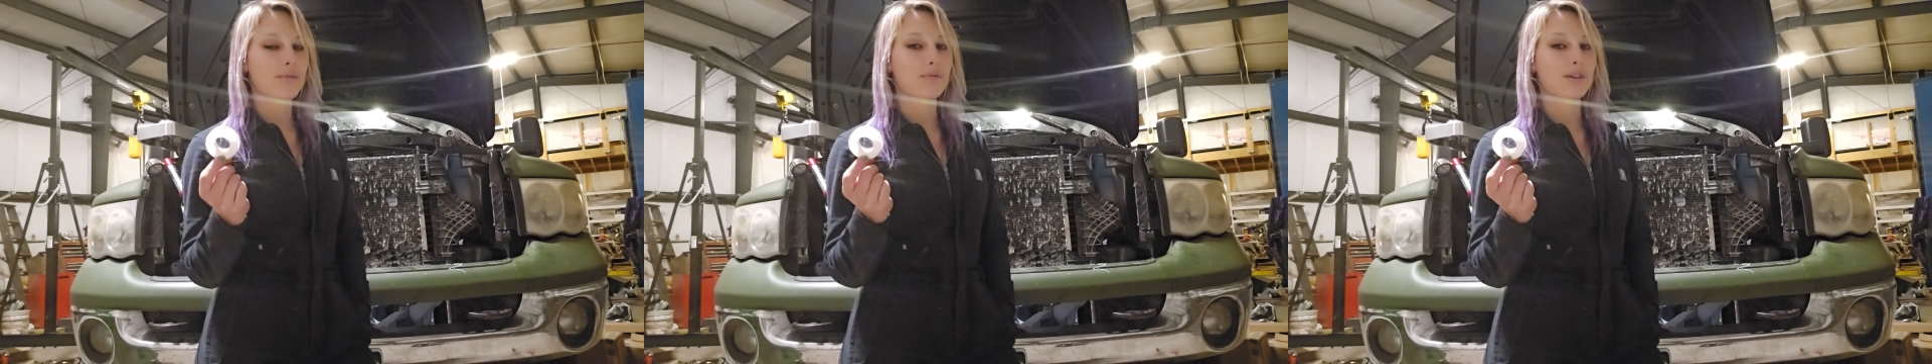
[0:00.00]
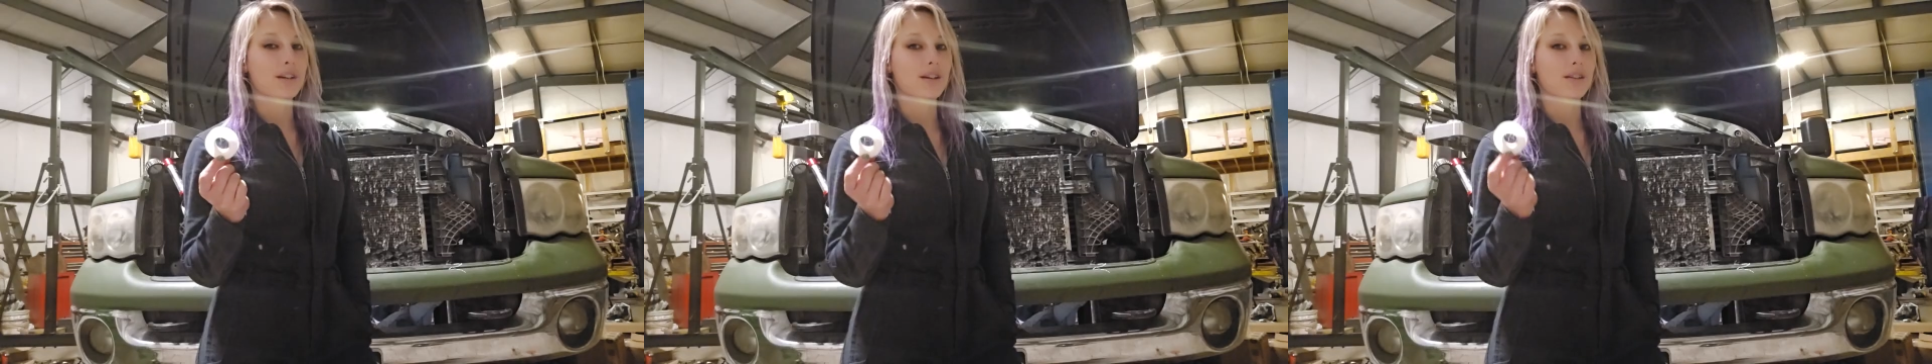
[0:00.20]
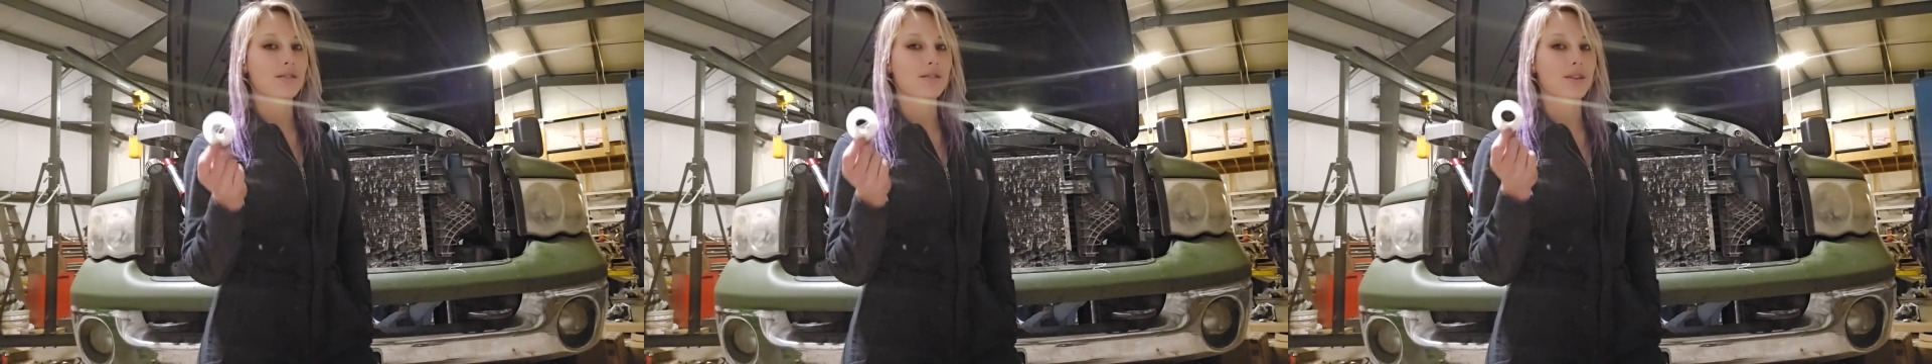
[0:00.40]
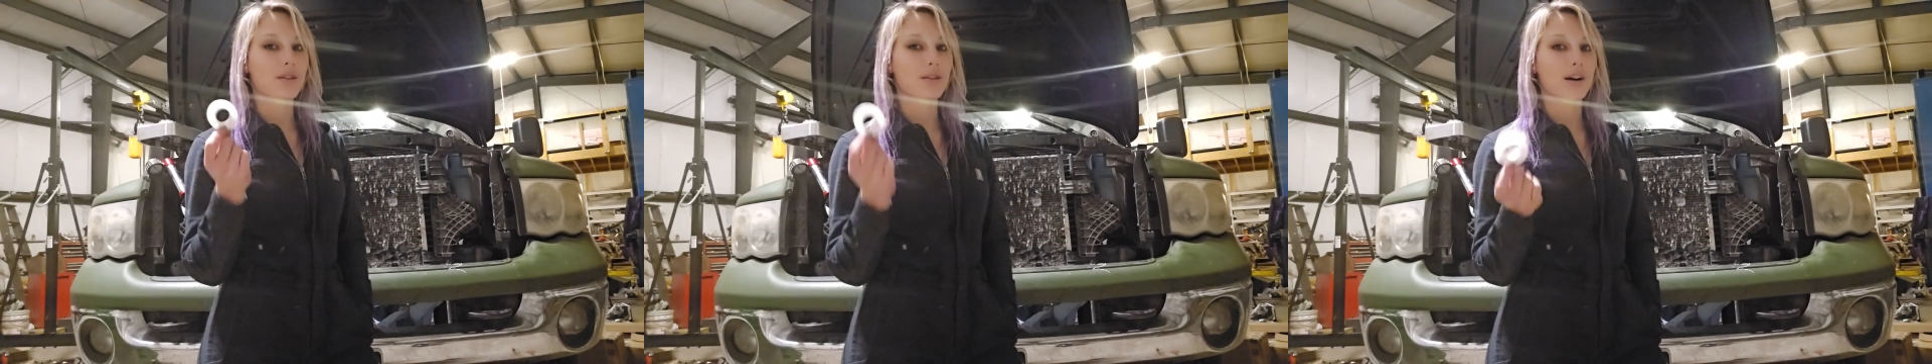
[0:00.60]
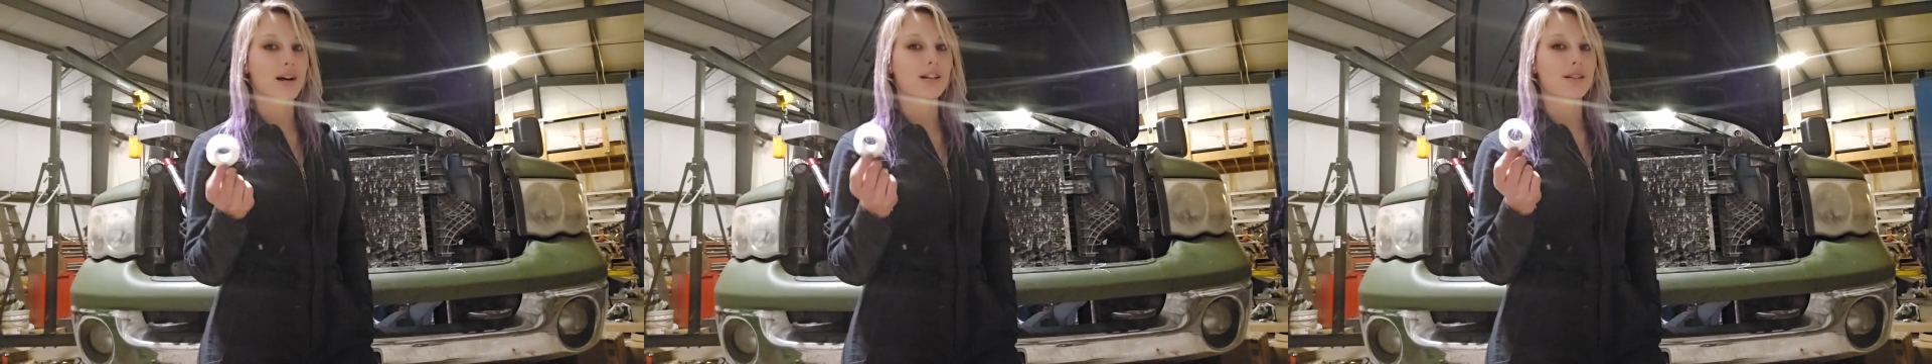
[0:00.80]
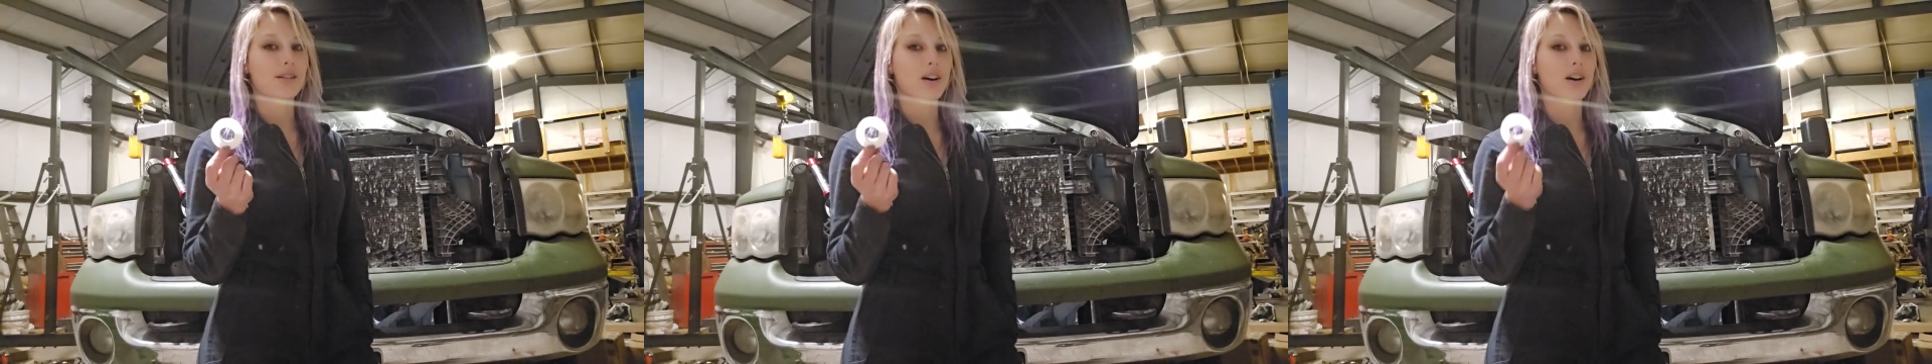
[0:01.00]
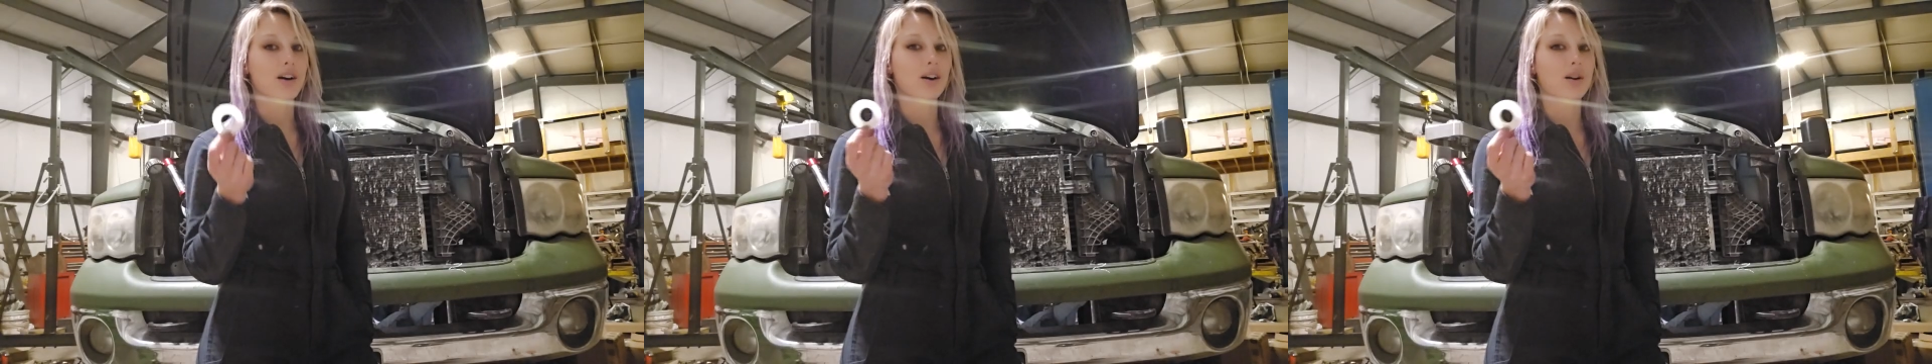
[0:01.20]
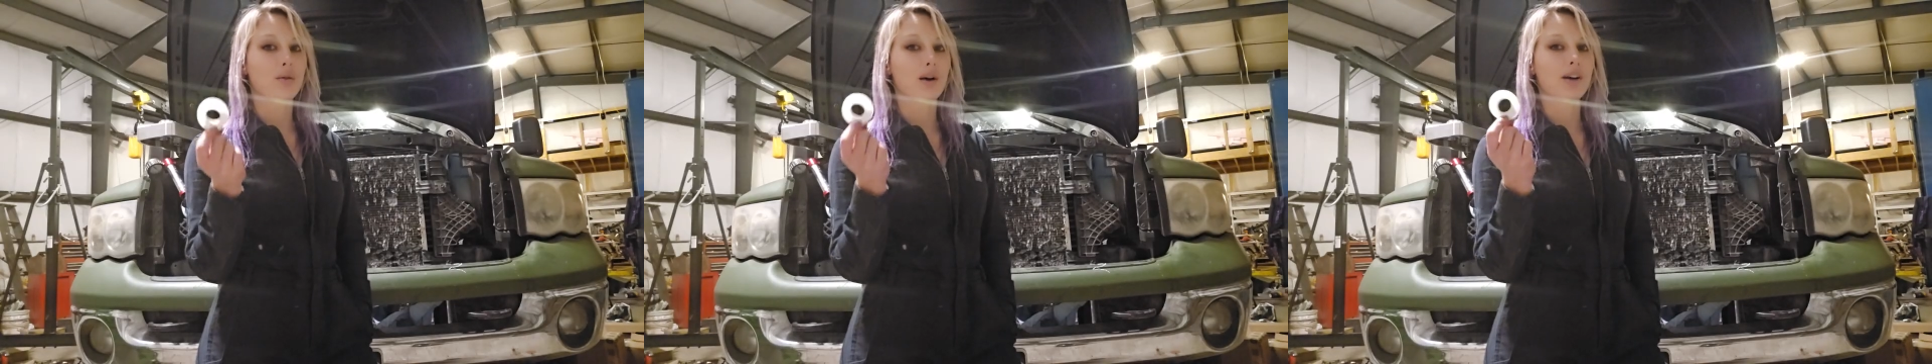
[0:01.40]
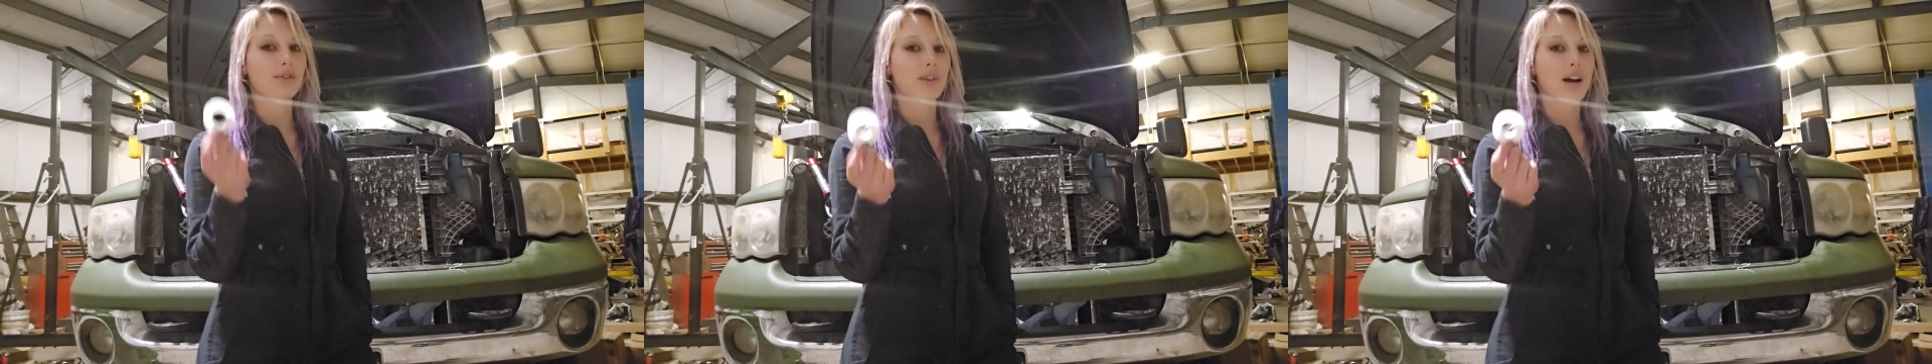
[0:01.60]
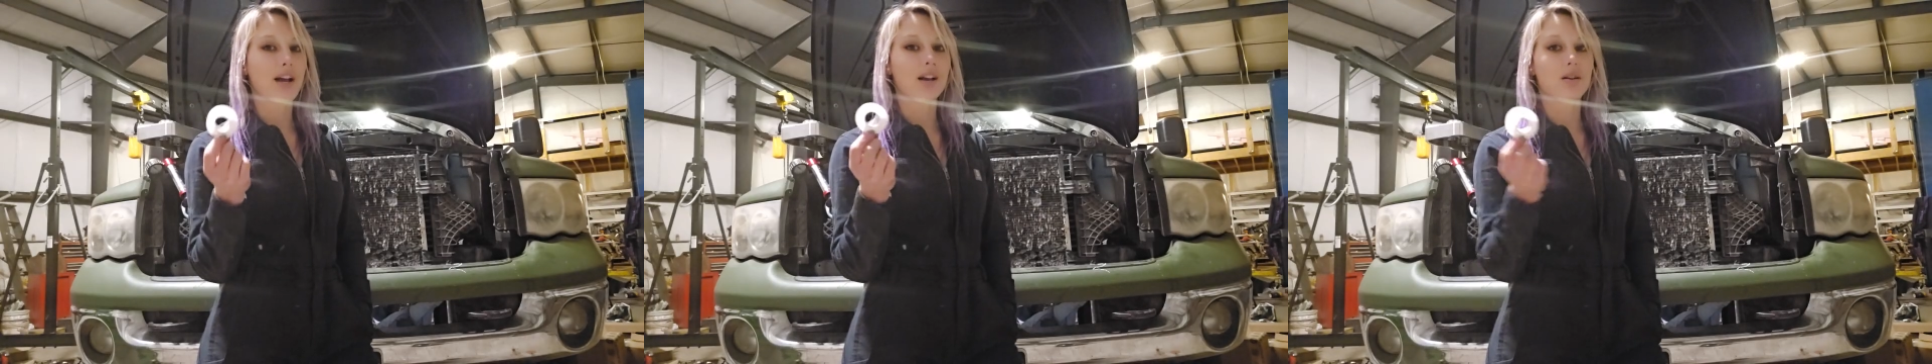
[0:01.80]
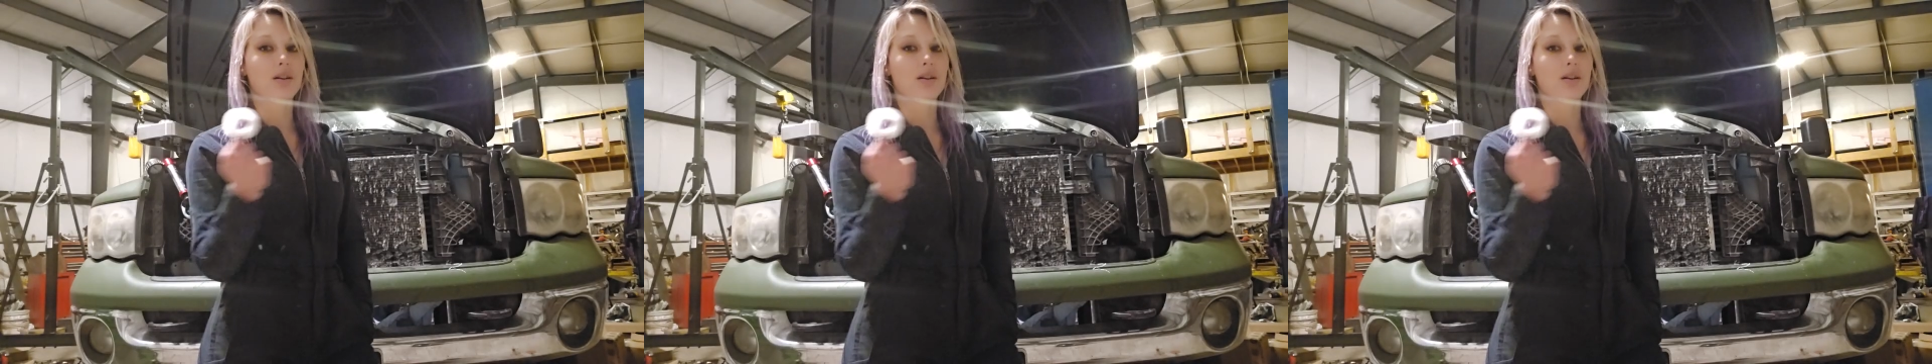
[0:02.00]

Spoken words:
because the threads aren't quite right,